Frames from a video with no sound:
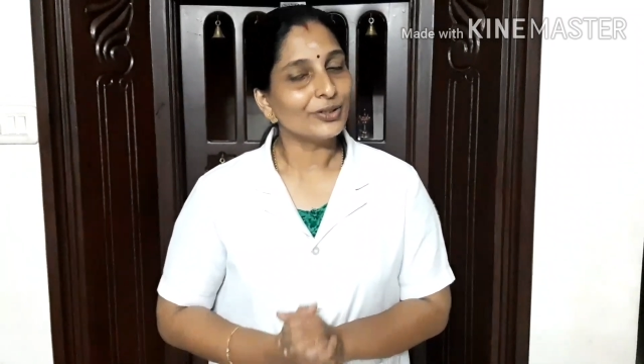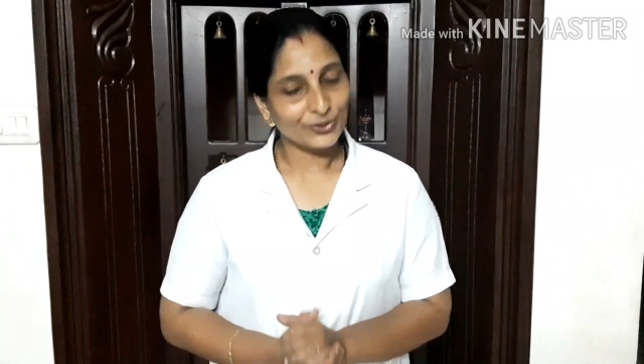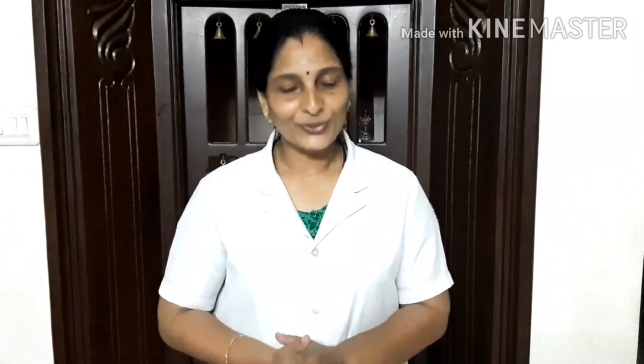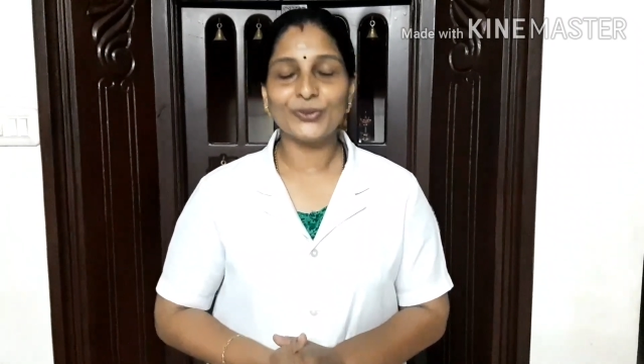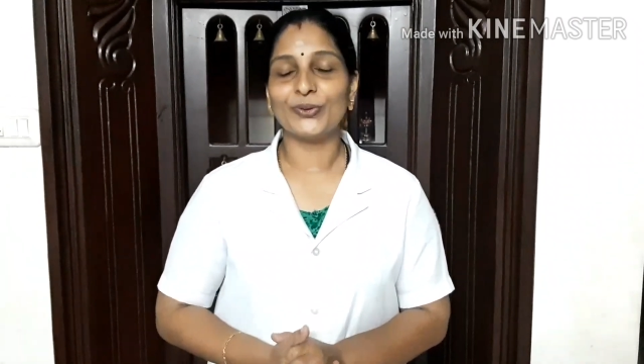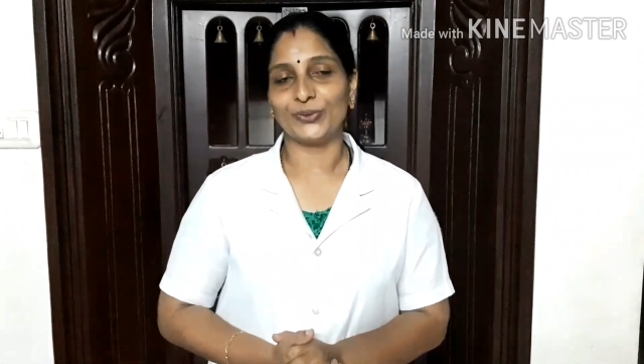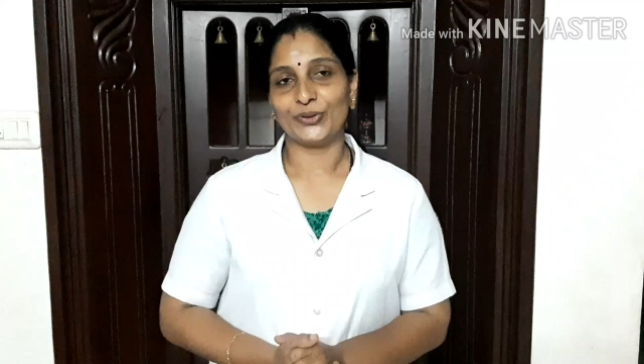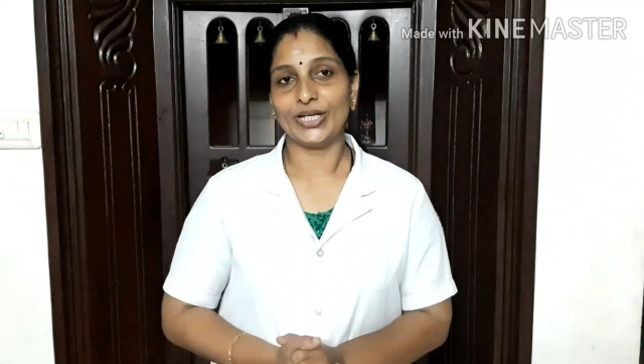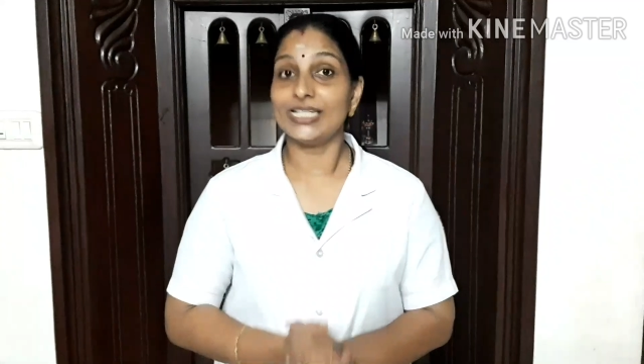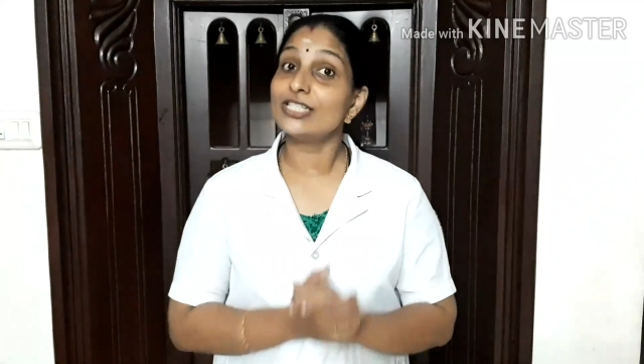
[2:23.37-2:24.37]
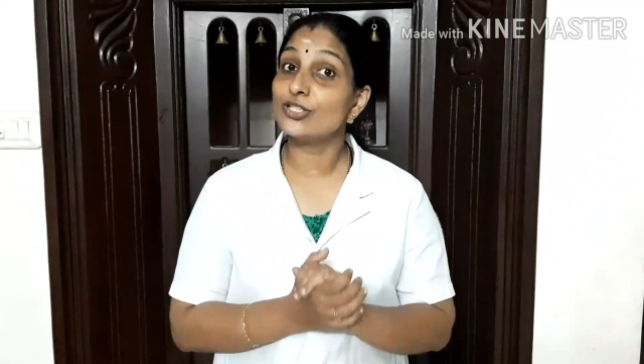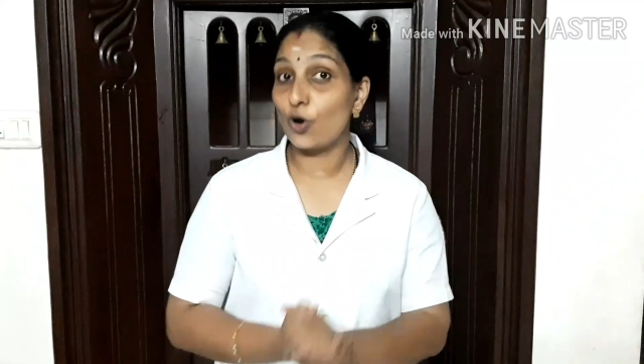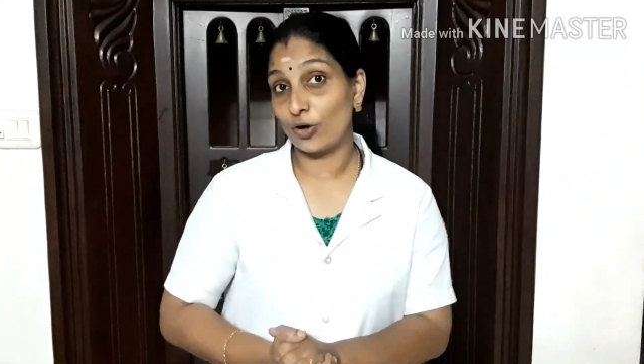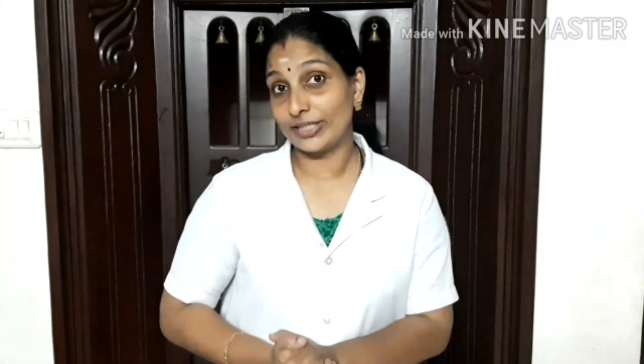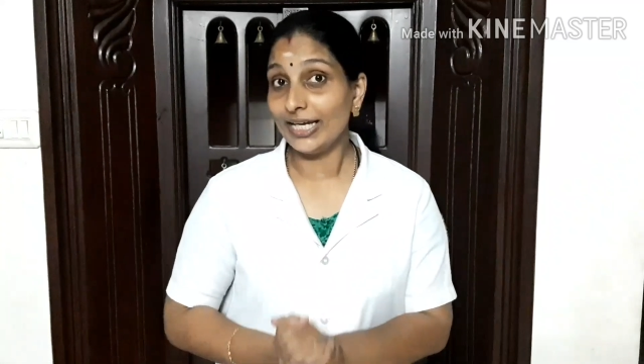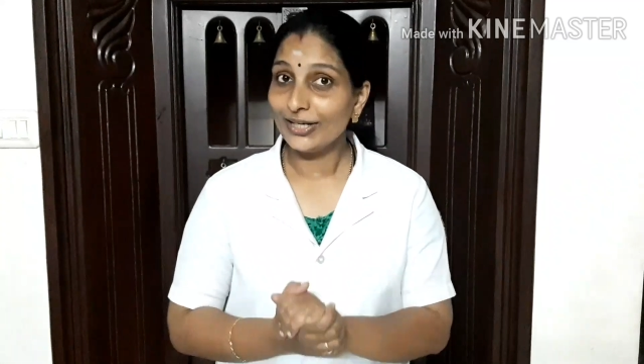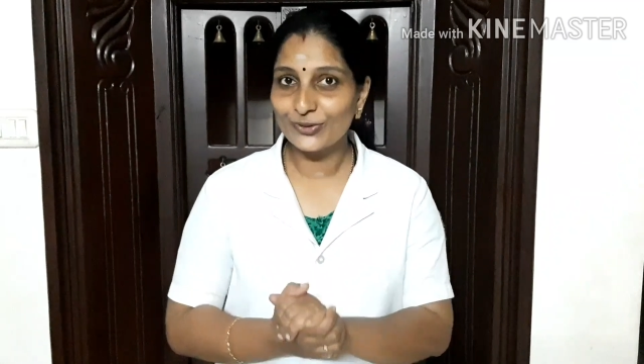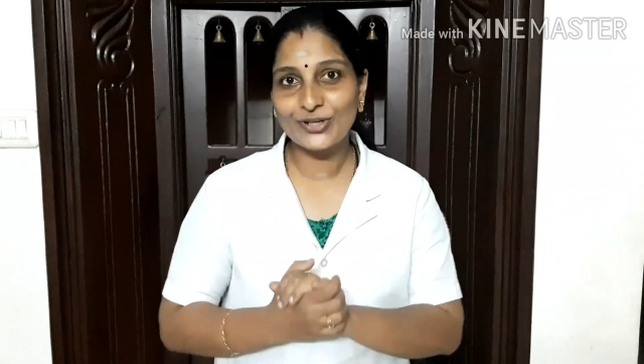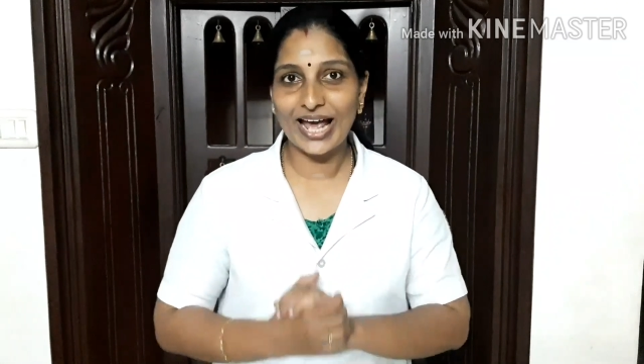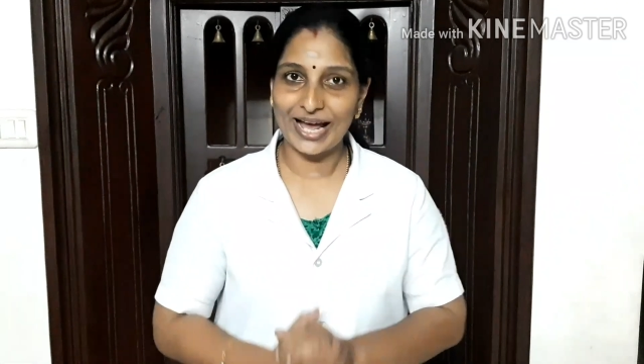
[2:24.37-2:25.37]
No, it is not a
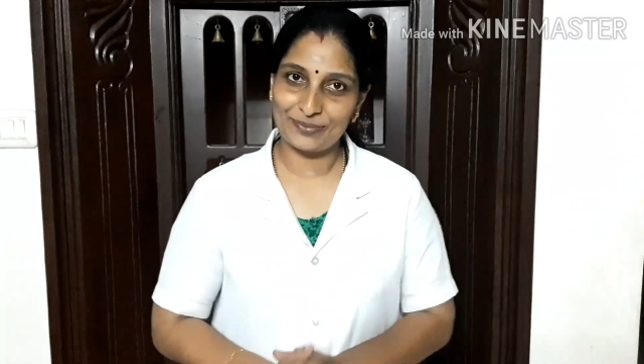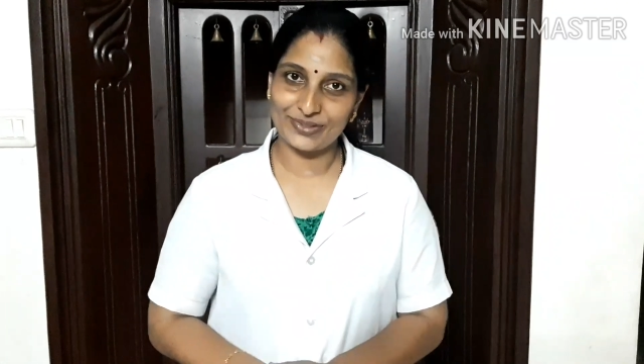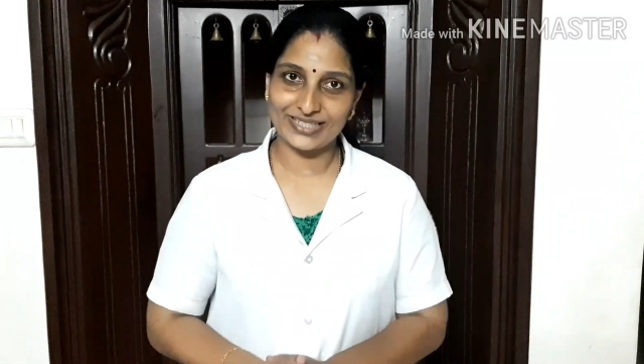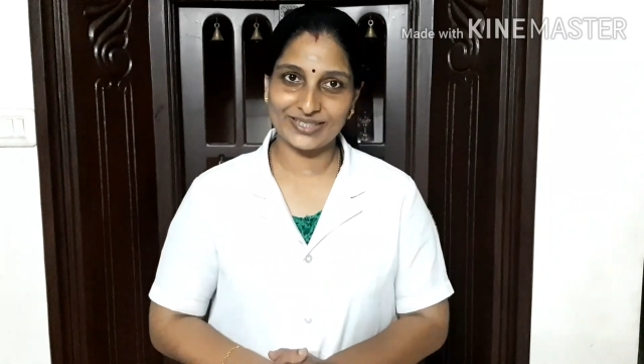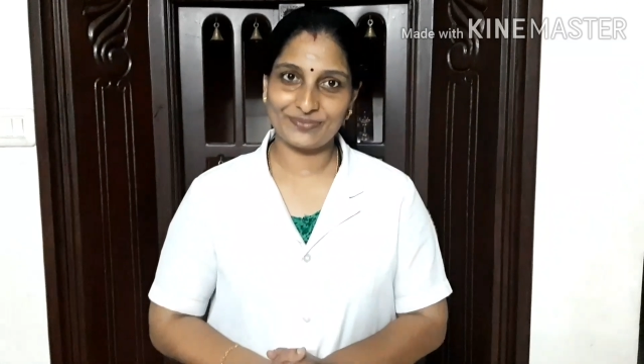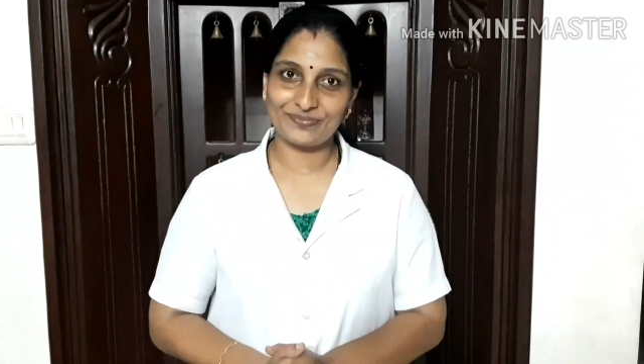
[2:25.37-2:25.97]
good habit.